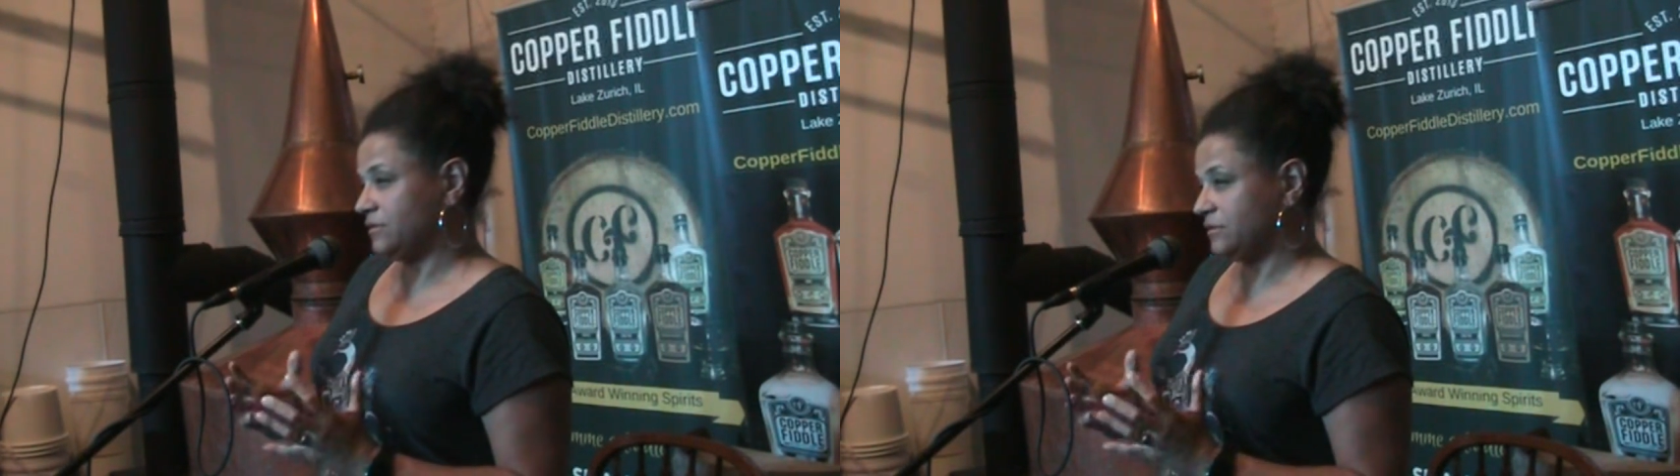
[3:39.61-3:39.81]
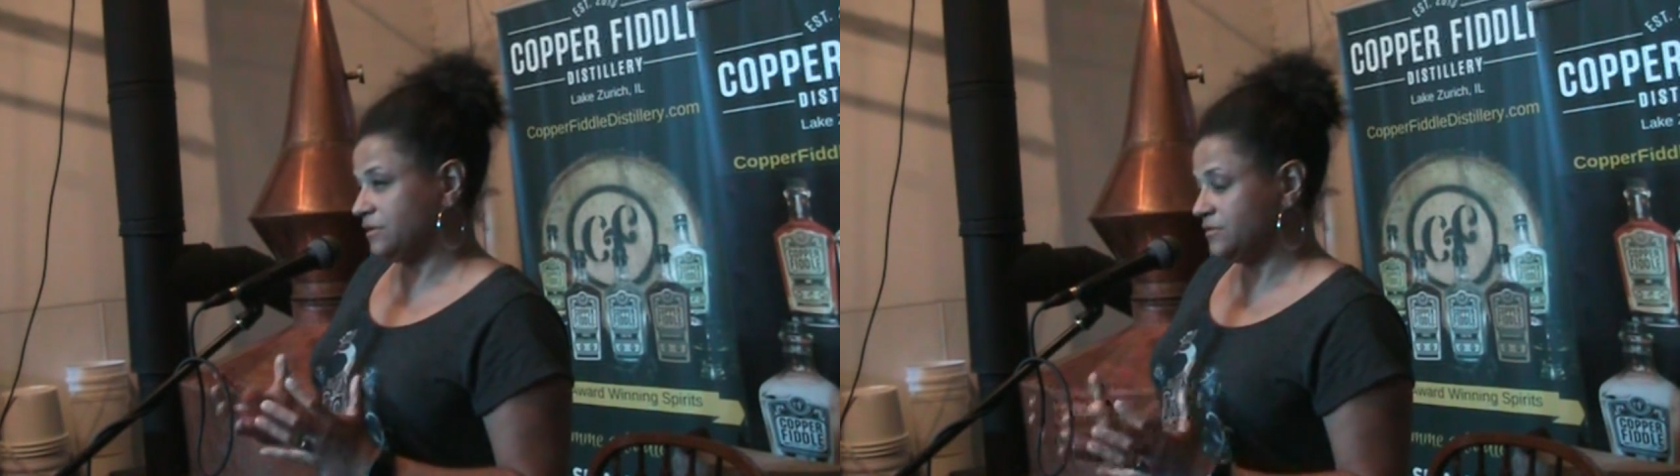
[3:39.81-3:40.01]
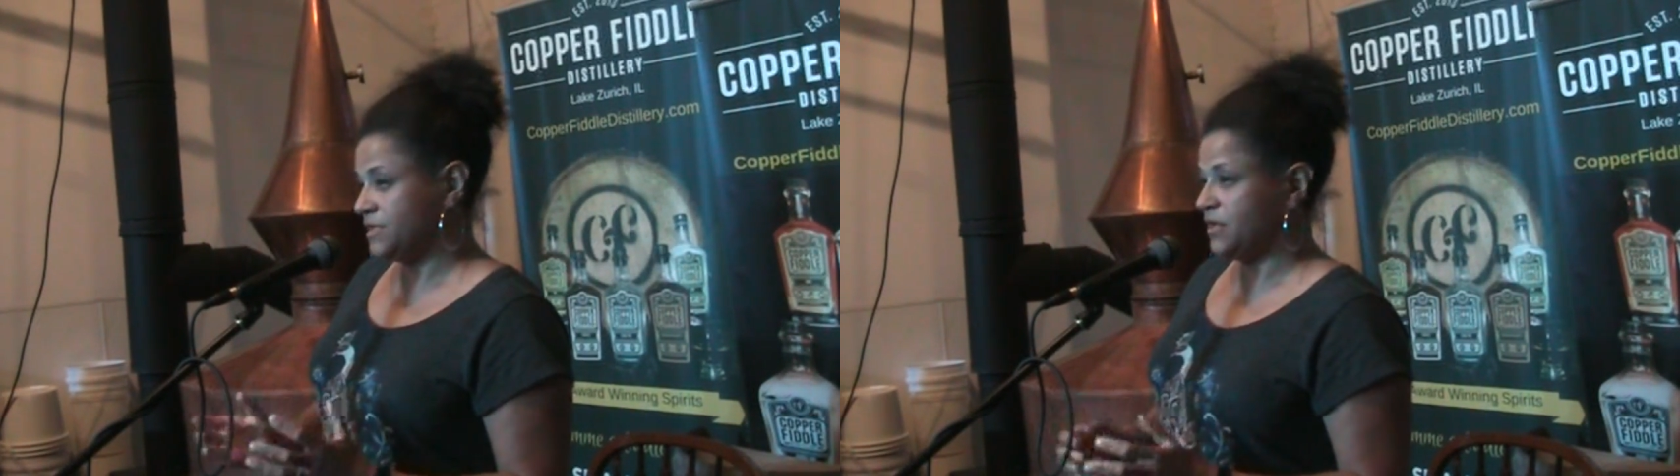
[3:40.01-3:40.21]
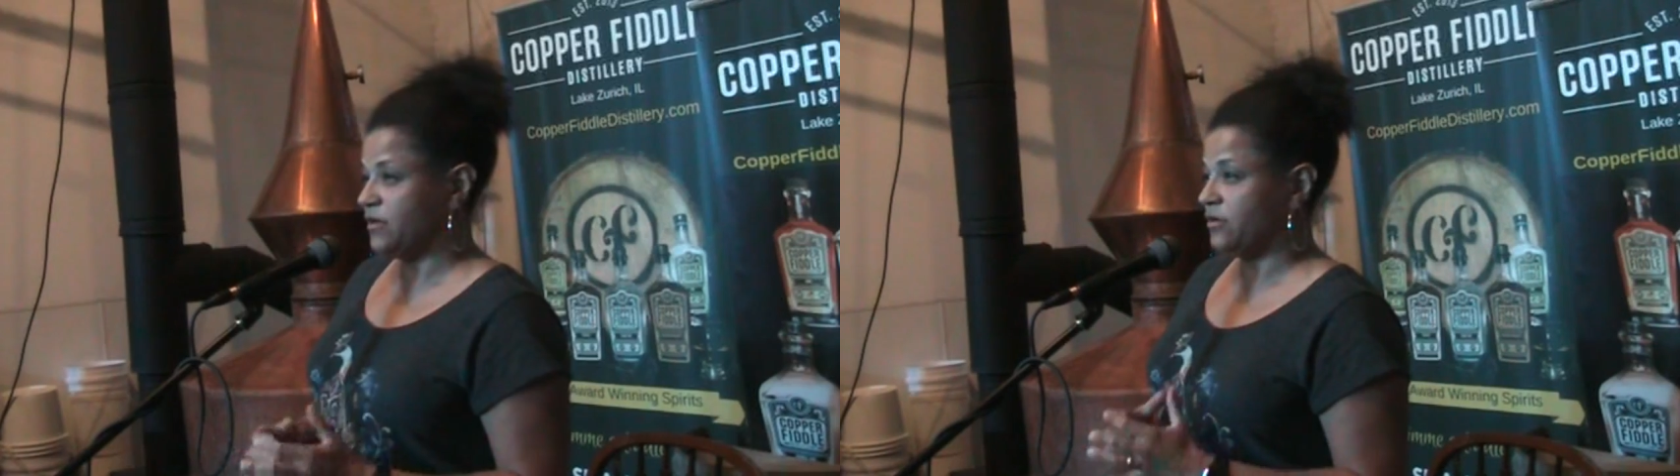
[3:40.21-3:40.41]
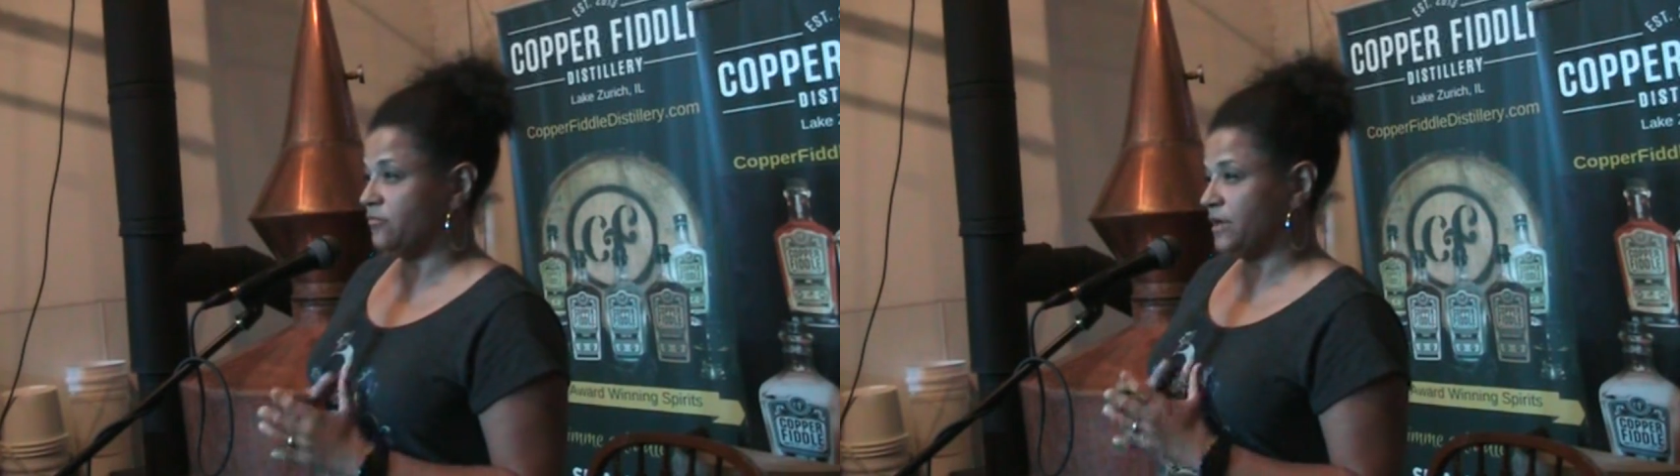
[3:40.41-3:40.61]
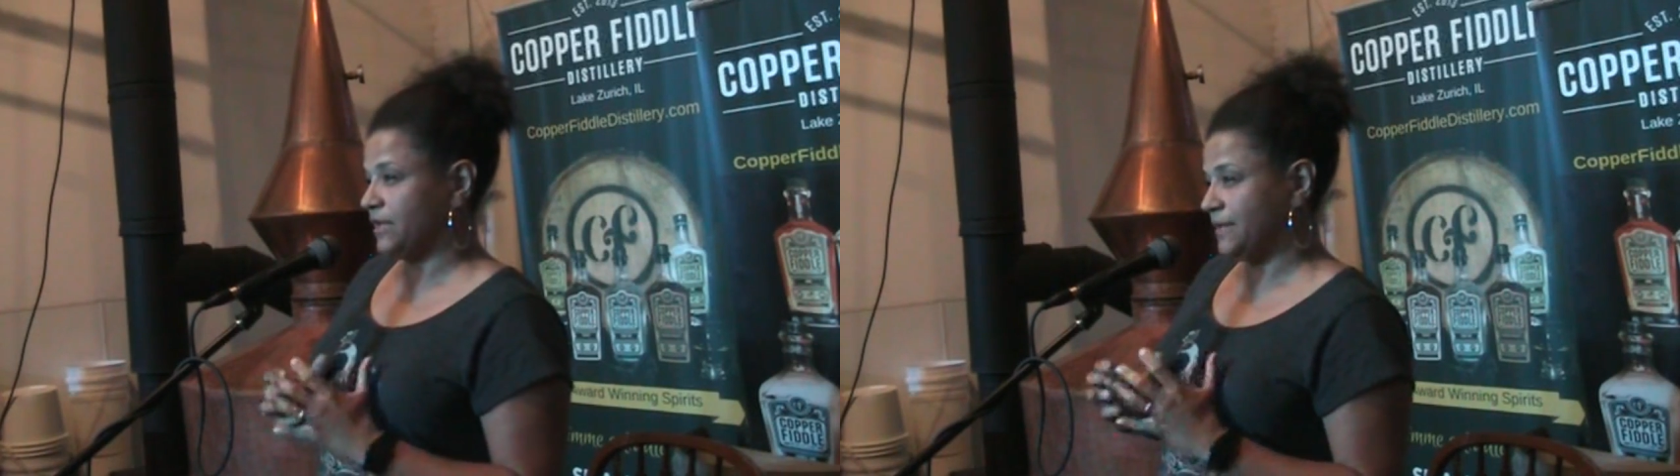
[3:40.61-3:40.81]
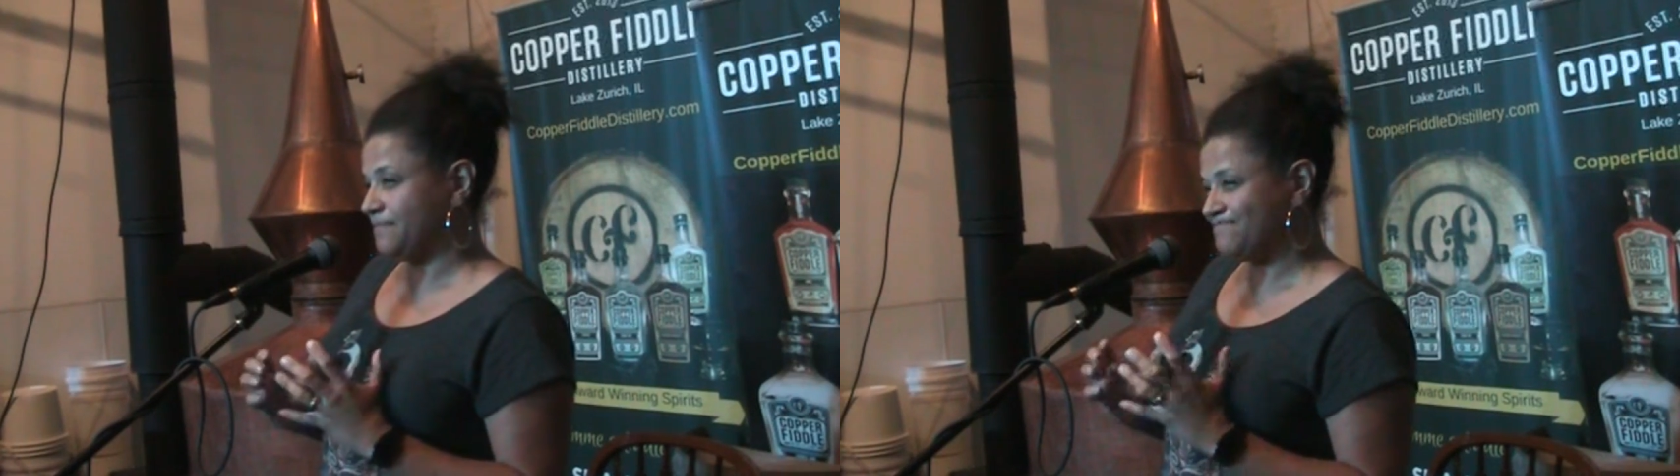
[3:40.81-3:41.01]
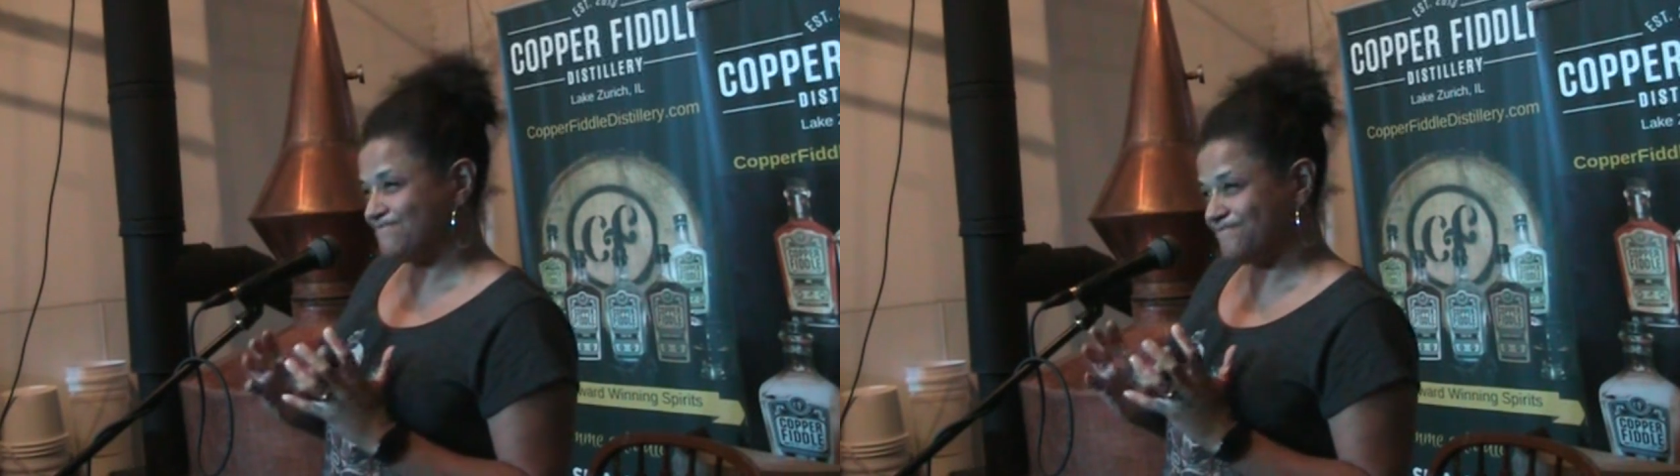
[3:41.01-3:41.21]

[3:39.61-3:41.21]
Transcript: Losing her really